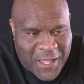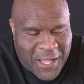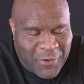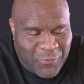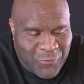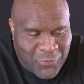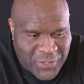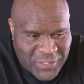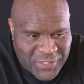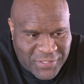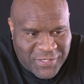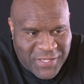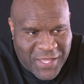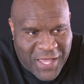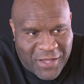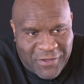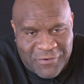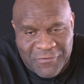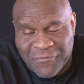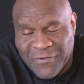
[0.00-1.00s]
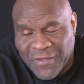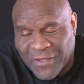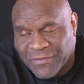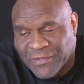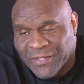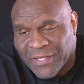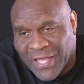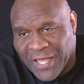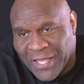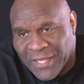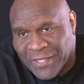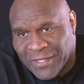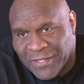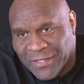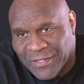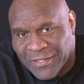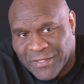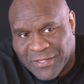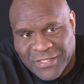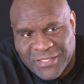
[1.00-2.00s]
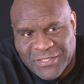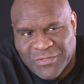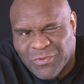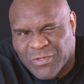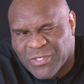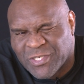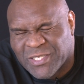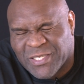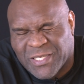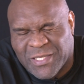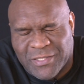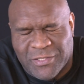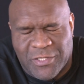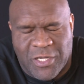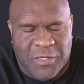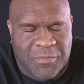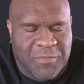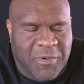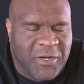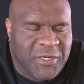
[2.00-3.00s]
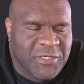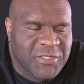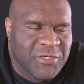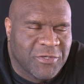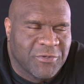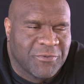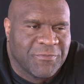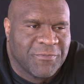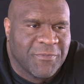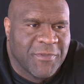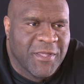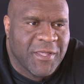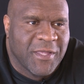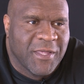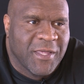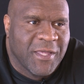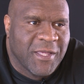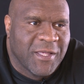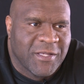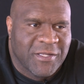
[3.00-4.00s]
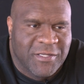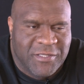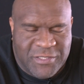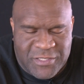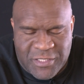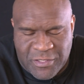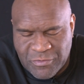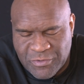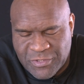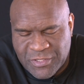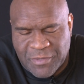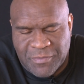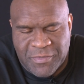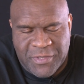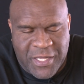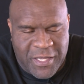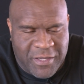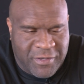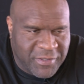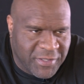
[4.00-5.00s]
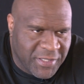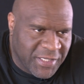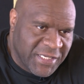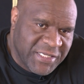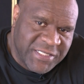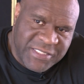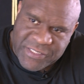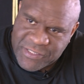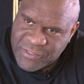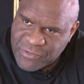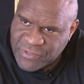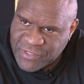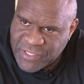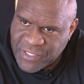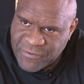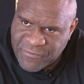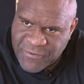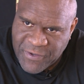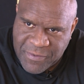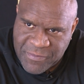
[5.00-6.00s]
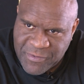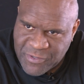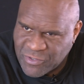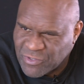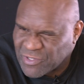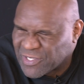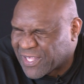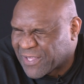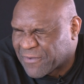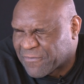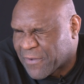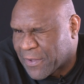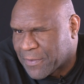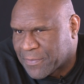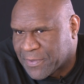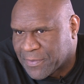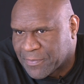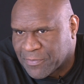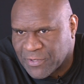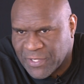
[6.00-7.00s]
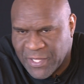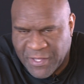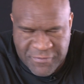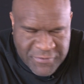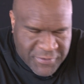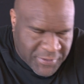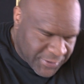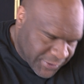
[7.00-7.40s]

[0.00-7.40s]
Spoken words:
I went out and found the guy, because we were just at the dog park, so the sun was coming down, easy to identify him. There was only like 5 people left.